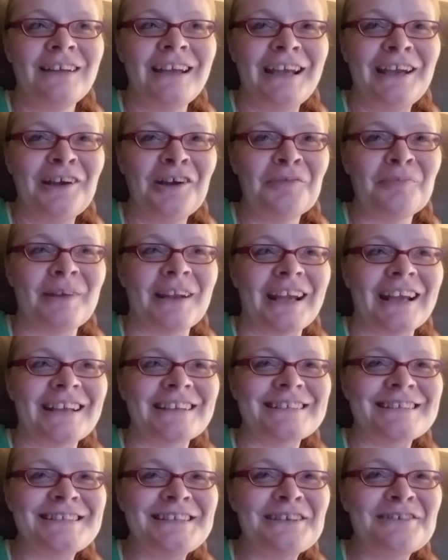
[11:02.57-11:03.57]
hear it, but I
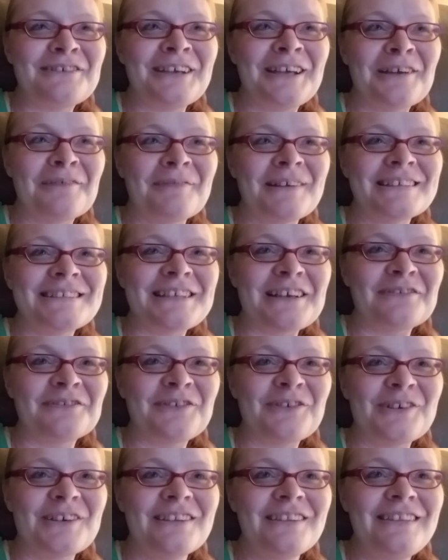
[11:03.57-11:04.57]
can still hear myself
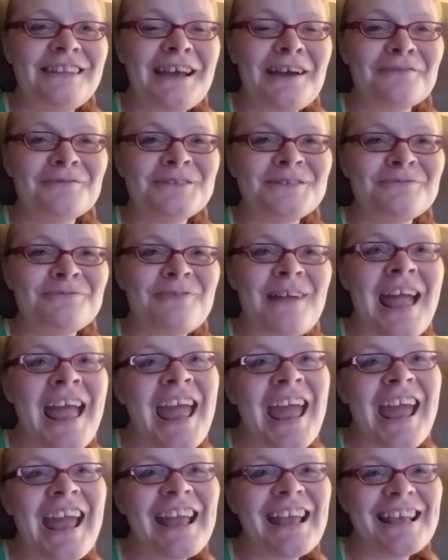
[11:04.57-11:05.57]
going, that was
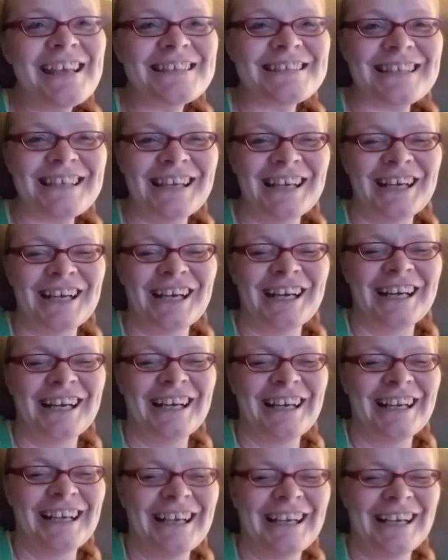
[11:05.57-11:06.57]
way easy
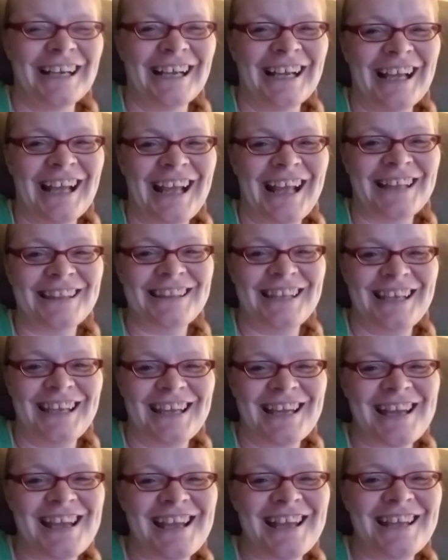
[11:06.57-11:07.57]
at the
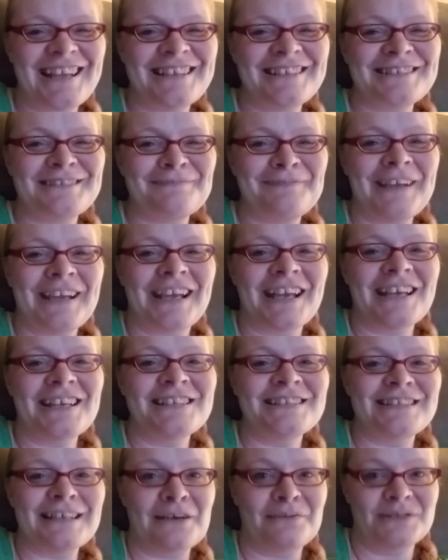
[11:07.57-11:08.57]
end,
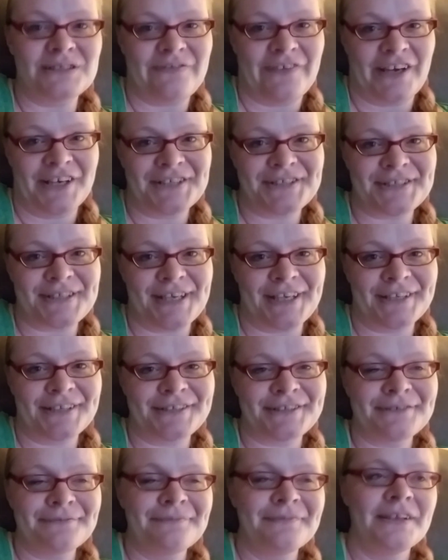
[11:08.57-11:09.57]
because I was very
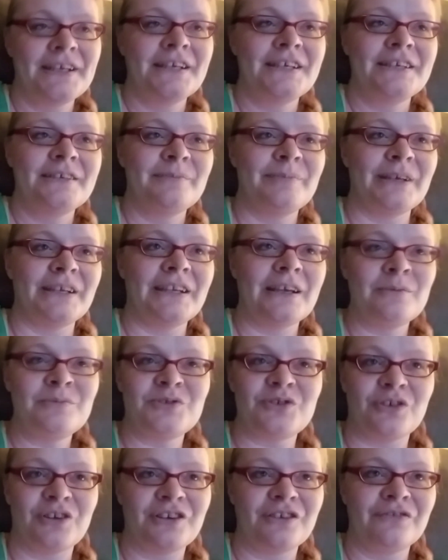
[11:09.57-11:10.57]
excited. But I'm
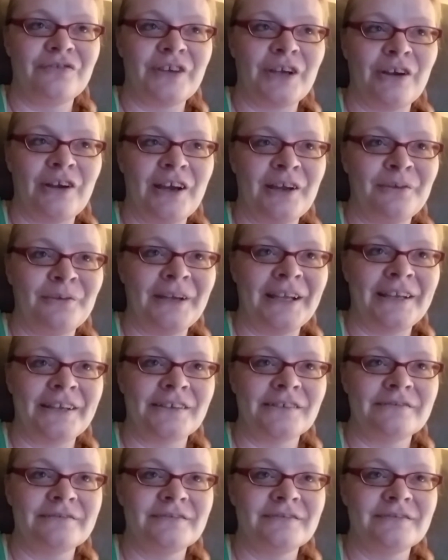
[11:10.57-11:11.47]
sure he'll figure out a way to